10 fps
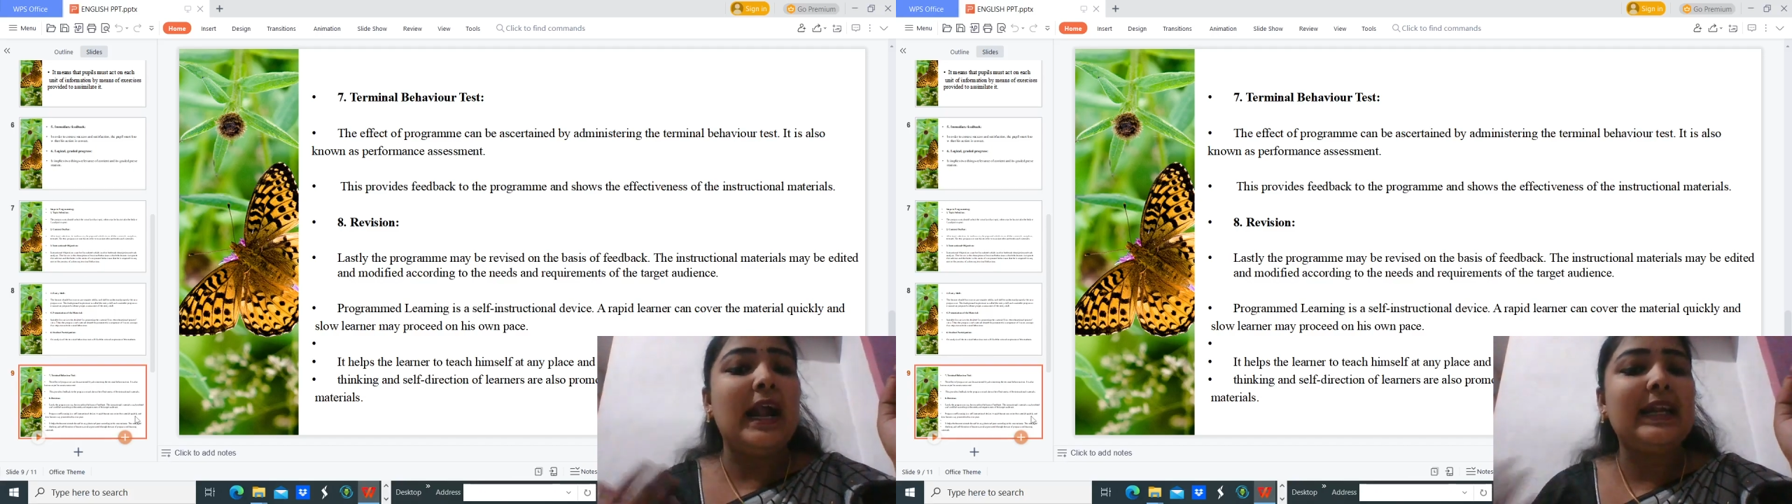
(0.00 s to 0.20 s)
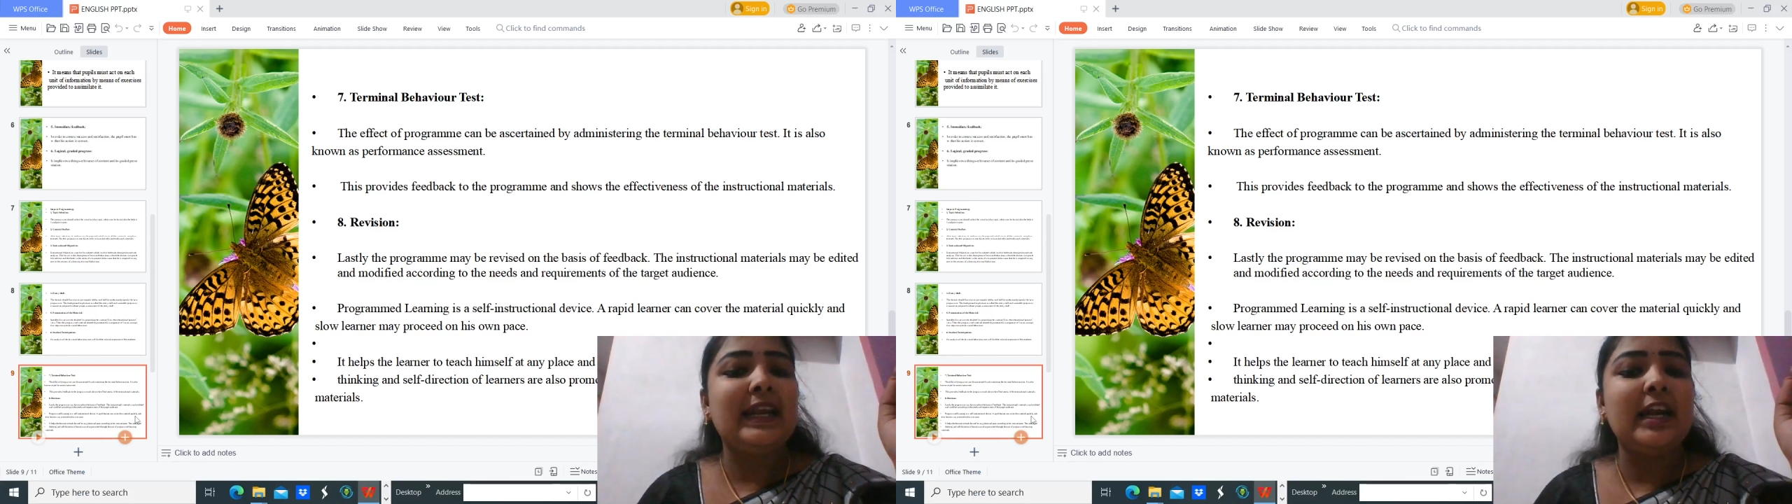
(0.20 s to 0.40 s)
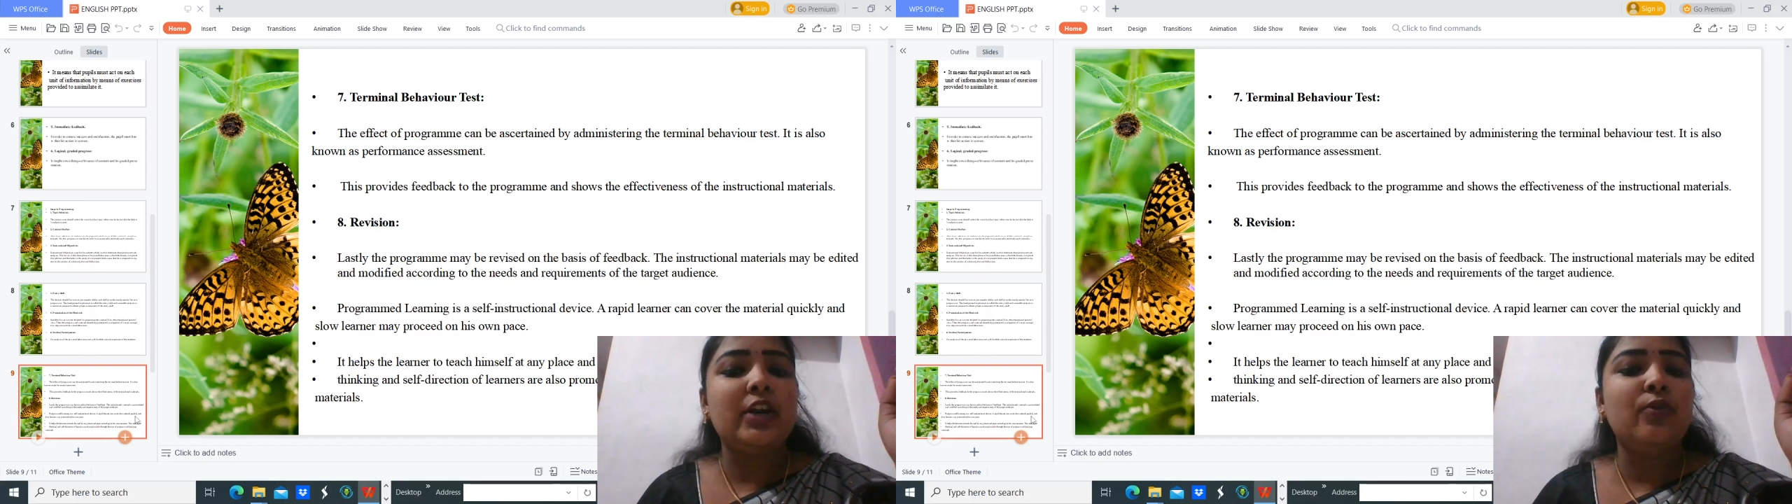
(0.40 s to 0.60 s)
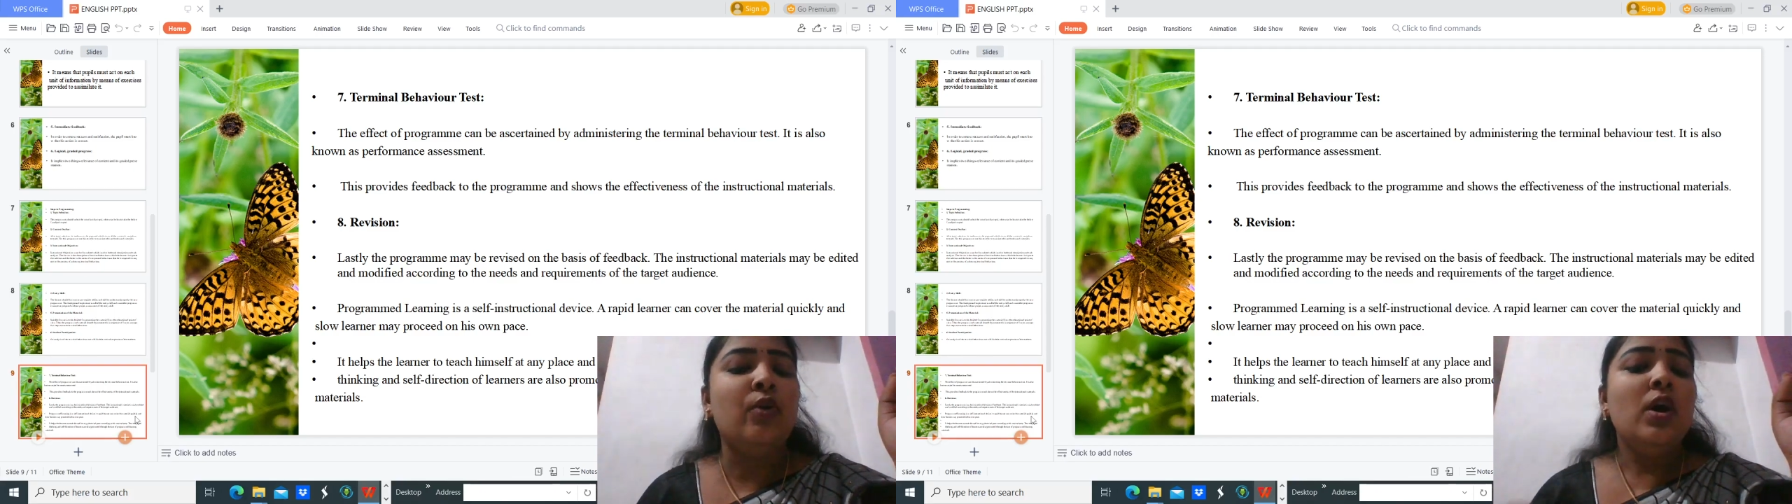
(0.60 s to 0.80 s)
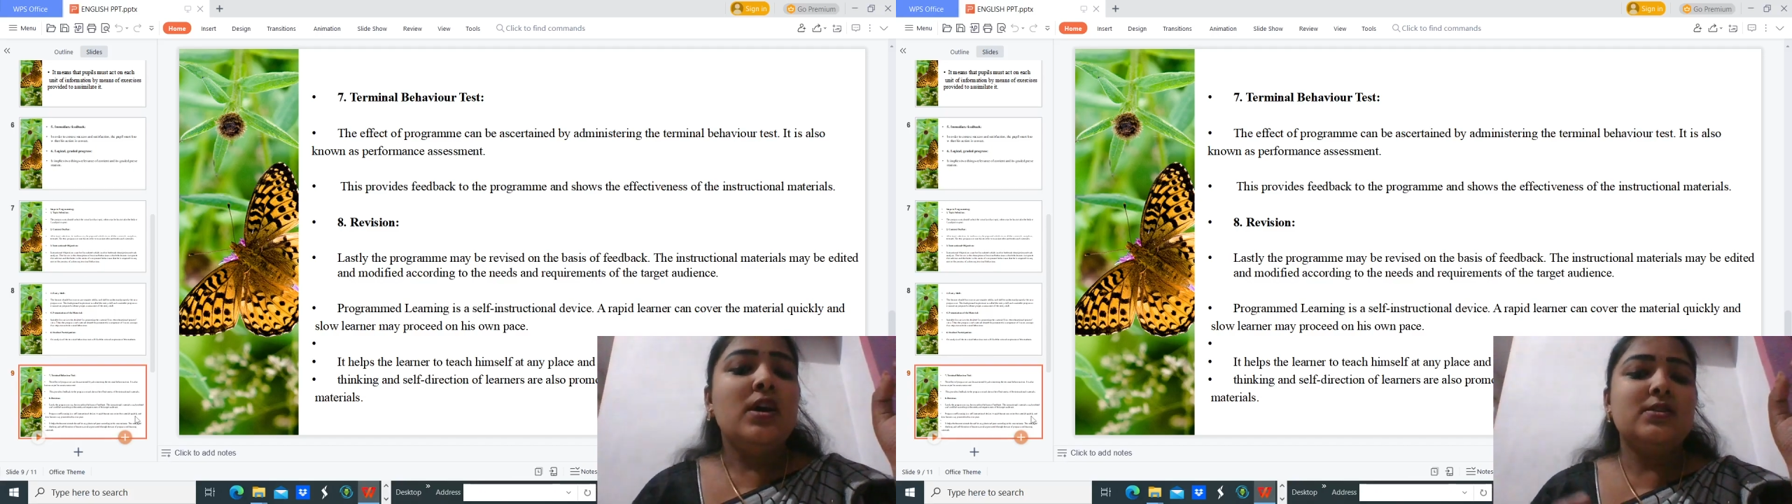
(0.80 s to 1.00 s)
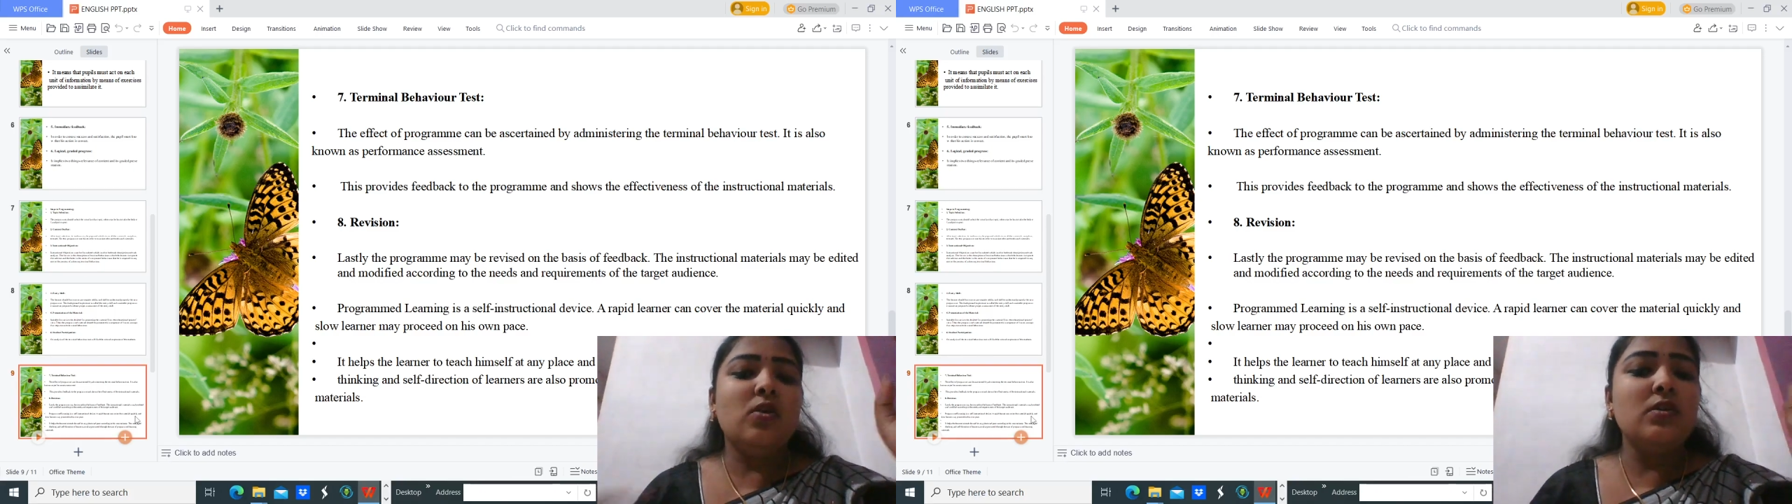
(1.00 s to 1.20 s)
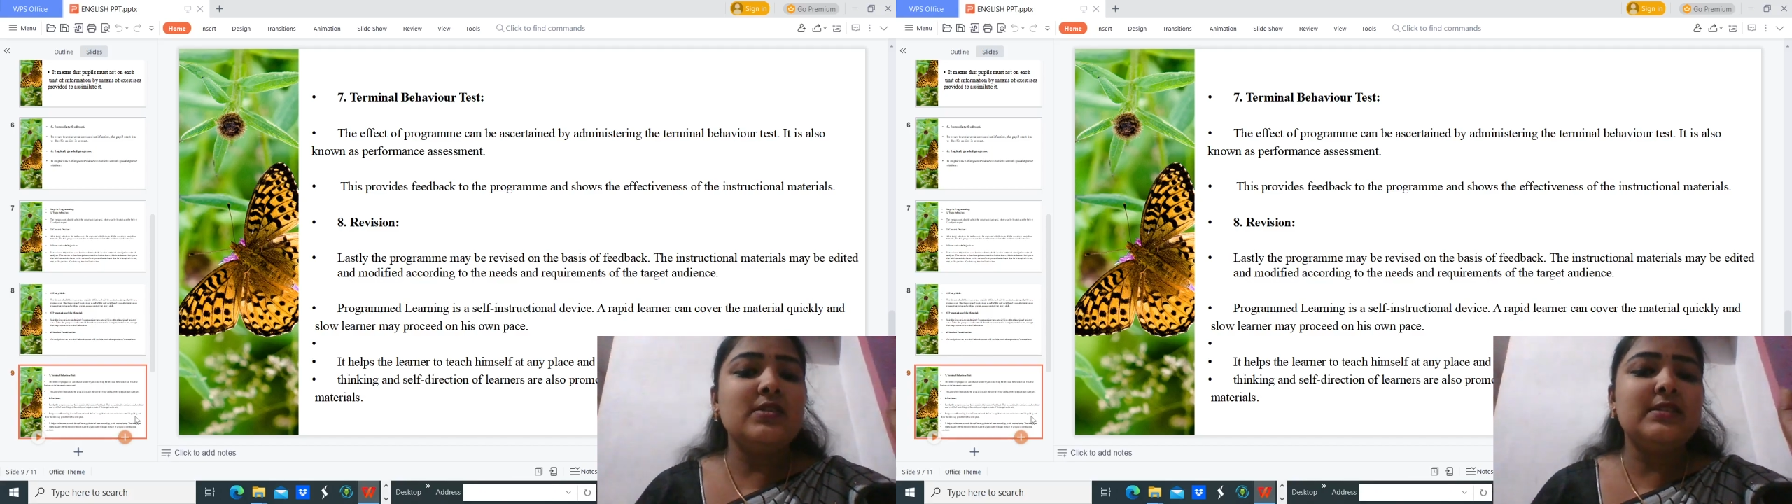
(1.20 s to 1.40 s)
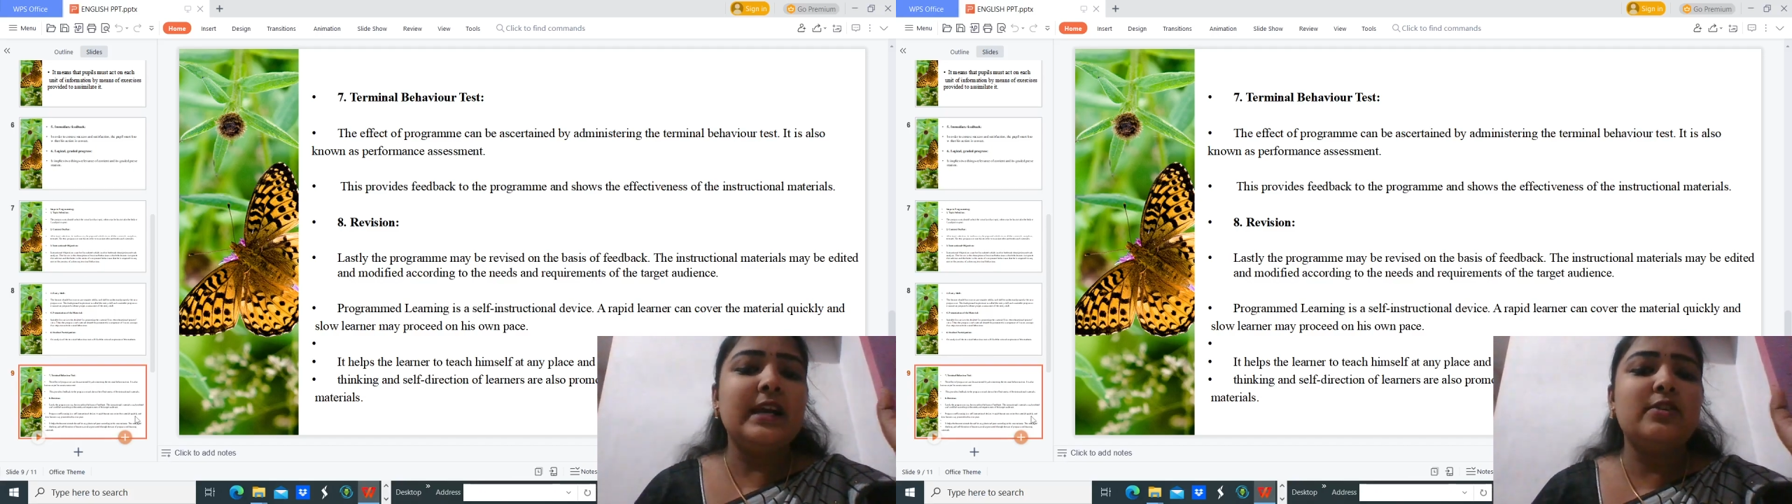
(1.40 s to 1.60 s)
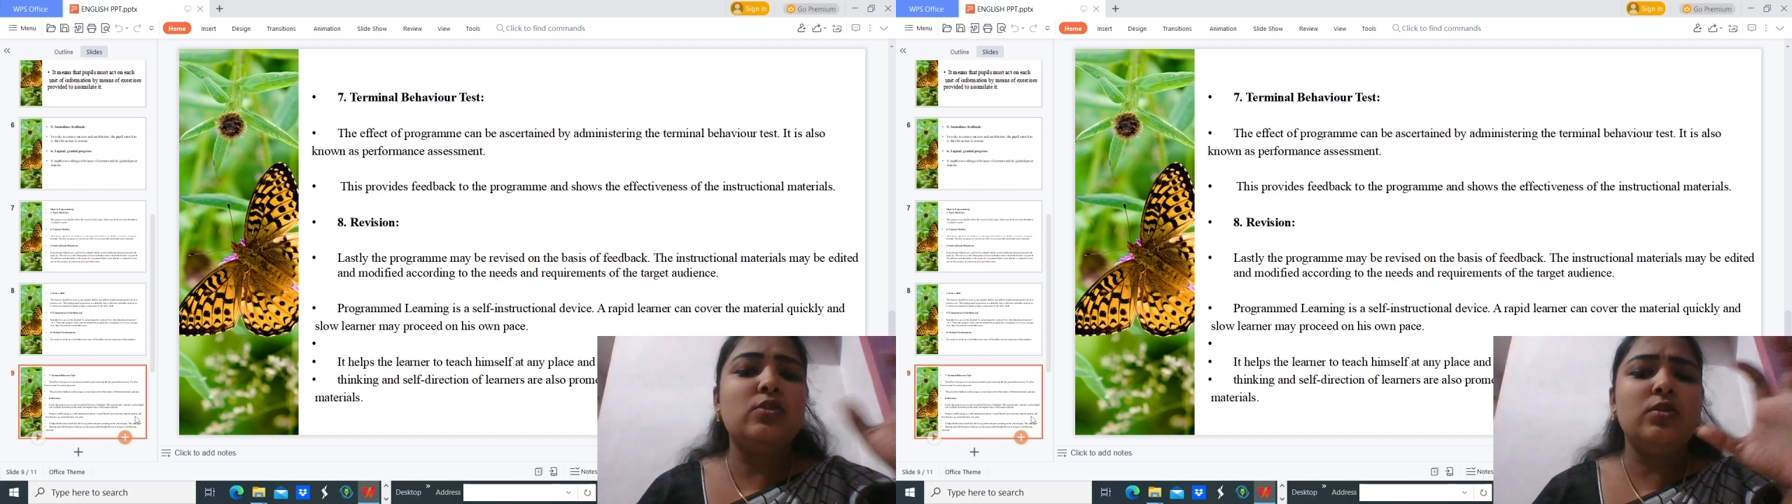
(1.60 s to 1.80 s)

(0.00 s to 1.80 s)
alternative sources that